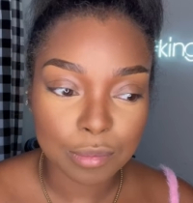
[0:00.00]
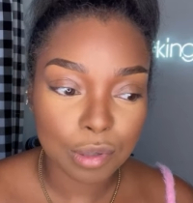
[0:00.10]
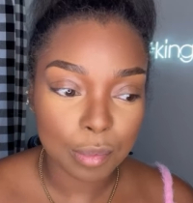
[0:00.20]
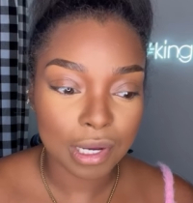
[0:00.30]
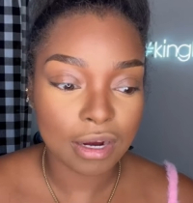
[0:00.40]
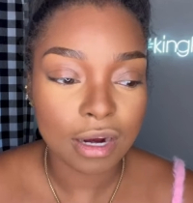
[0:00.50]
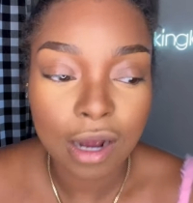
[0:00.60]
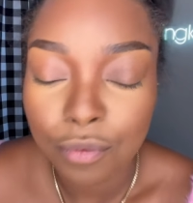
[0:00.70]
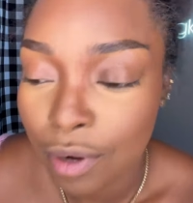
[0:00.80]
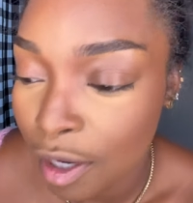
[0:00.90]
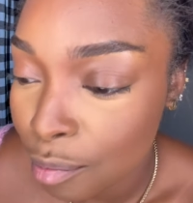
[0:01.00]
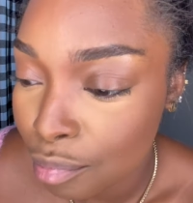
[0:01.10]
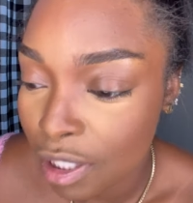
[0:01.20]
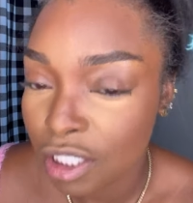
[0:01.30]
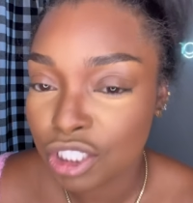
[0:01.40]
prepare a red
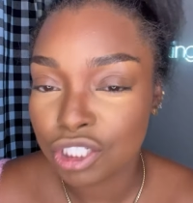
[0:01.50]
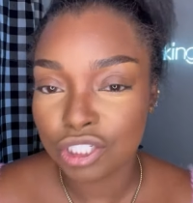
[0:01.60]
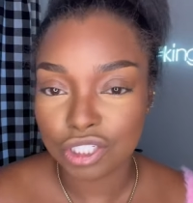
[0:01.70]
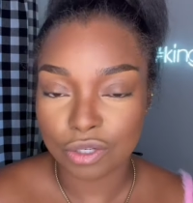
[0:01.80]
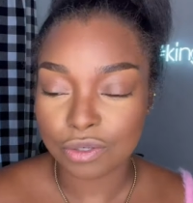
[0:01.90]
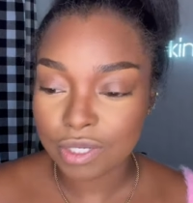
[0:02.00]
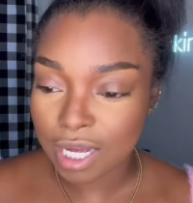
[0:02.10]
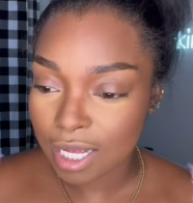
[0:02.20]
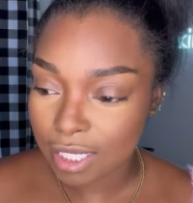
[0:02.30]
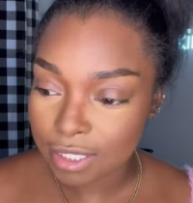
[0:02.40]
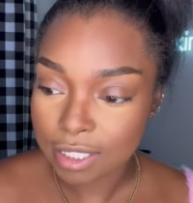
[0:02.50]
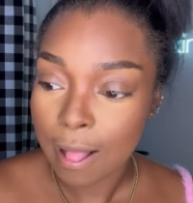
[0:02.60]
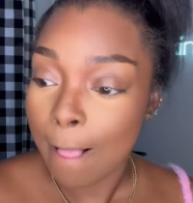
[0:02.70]
blush to show you guys,